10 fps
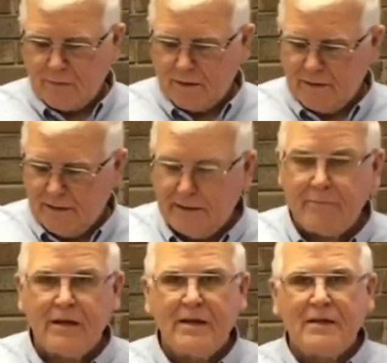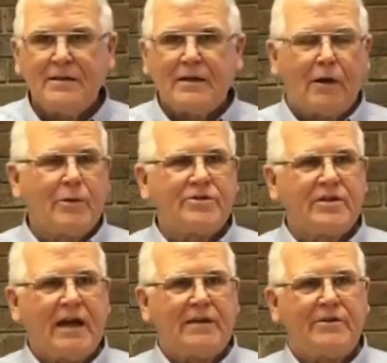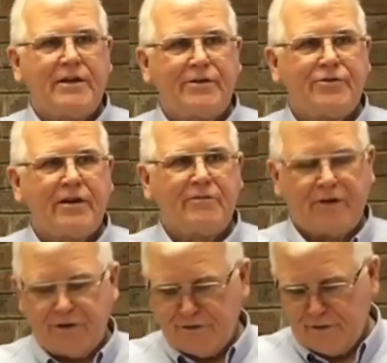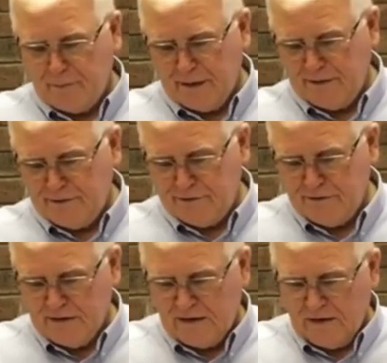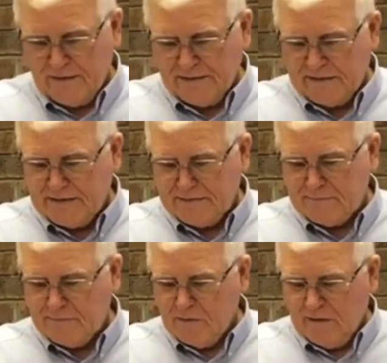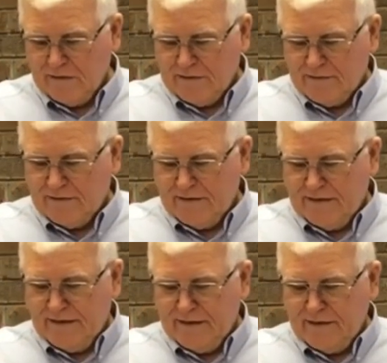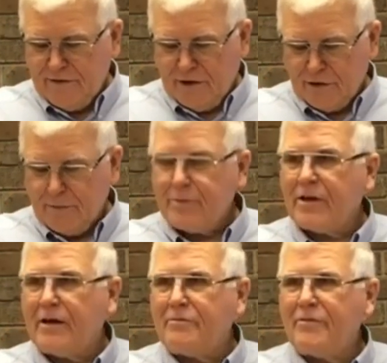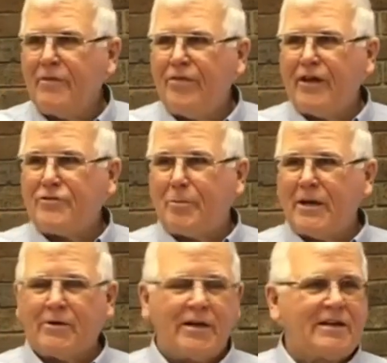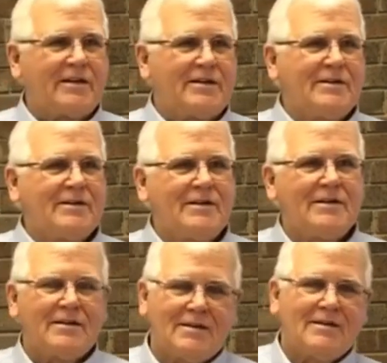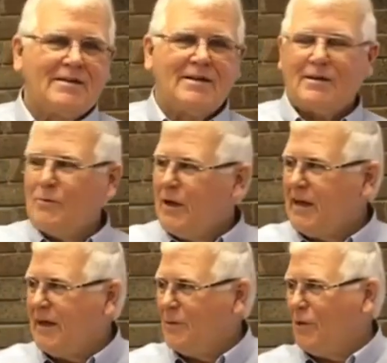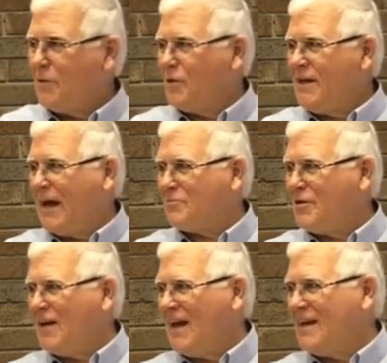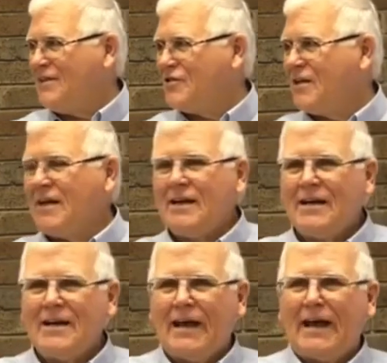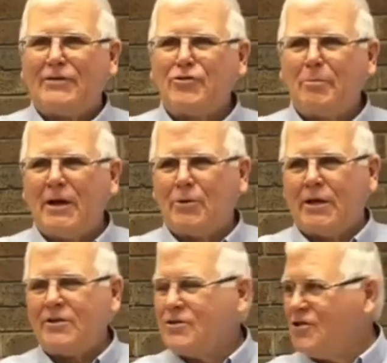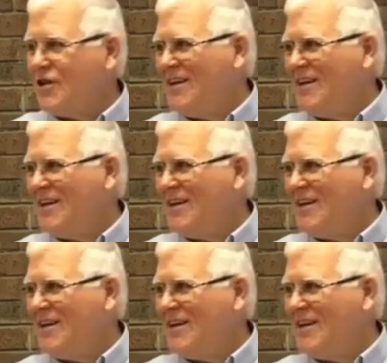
Okay, always a kind of an interesting verse to ponder um, in in terms of the Spirit. Uh, we we would capitalize and spirits,